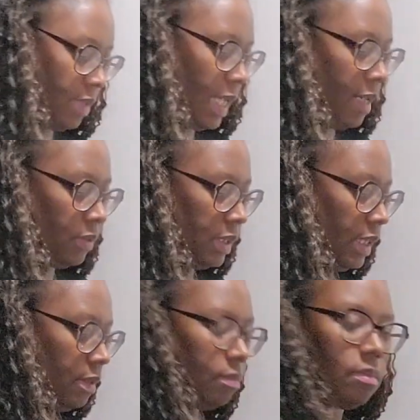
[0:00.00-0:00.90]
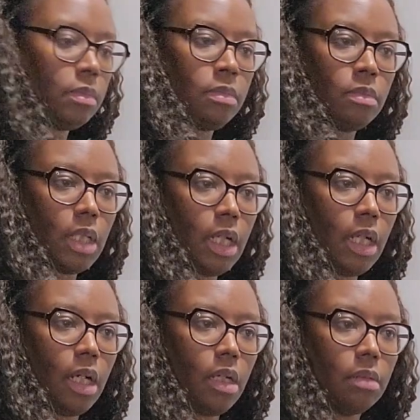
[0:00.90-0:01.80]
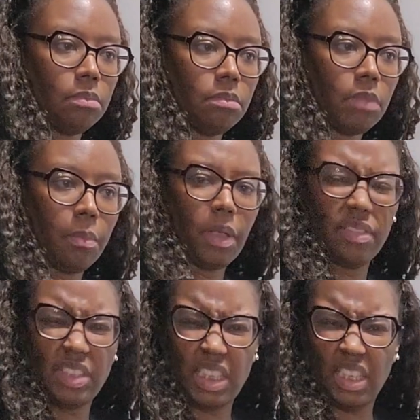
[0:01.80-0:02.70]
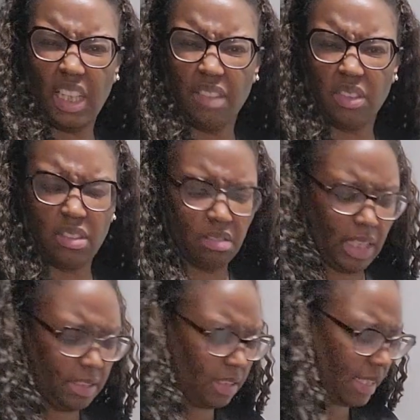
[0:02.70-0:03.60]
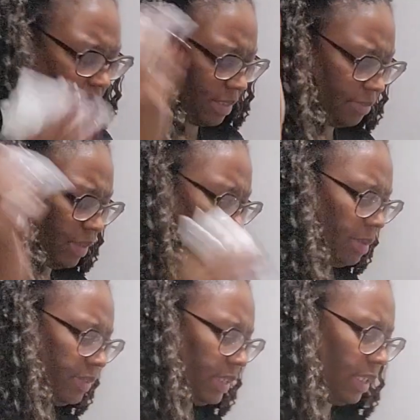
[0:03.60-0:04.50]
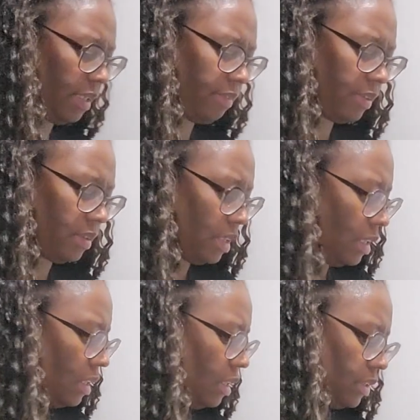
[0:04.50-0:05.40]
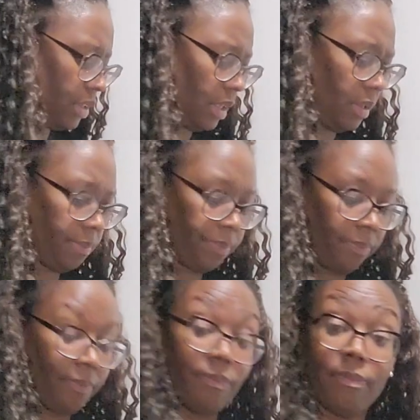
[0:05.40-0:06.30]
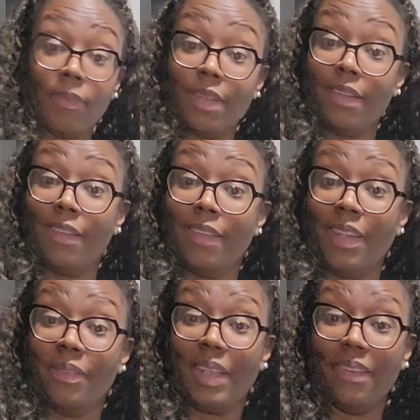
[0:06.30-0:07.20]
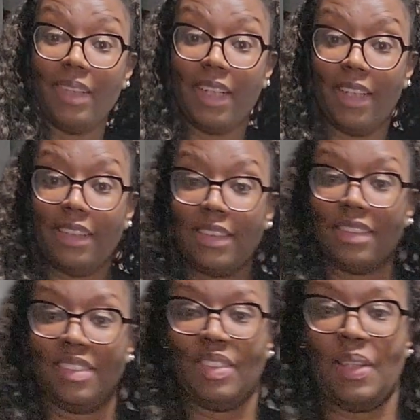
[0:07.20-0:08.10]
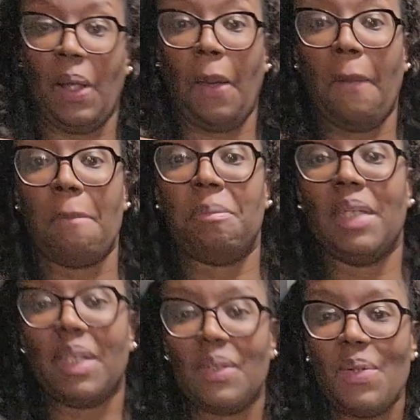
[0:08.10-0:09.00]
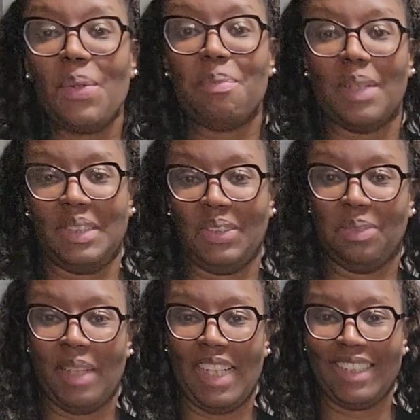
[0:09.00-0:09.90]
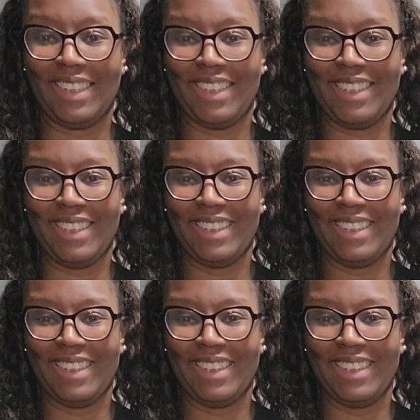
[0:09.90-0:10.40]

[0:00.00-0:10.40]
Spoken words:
1,000 above sea level, like the 1,000 feet above sea level. So here we go, guys. Pickled Brussels sprouts.